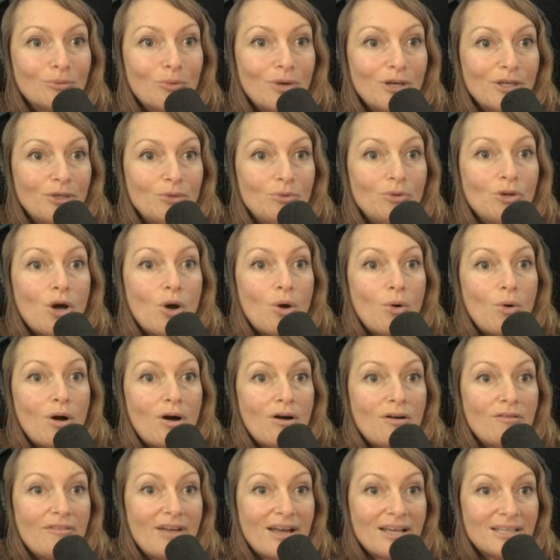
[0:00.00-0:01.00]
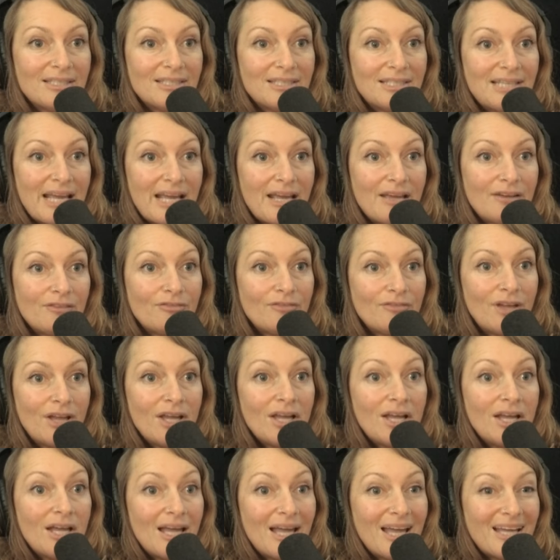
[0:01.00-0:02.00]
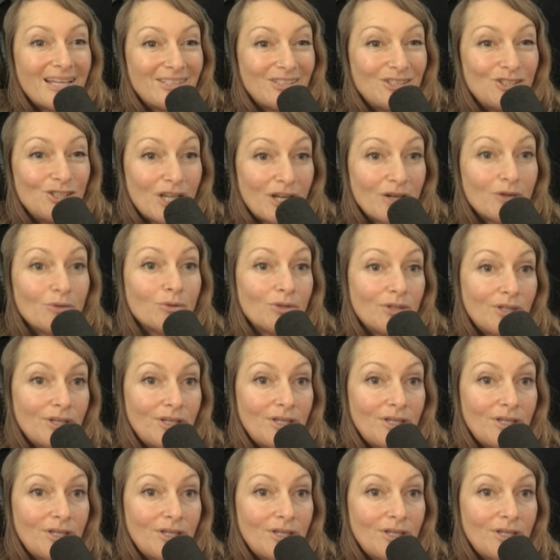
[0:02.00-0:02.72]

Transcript: you know of as safe and generally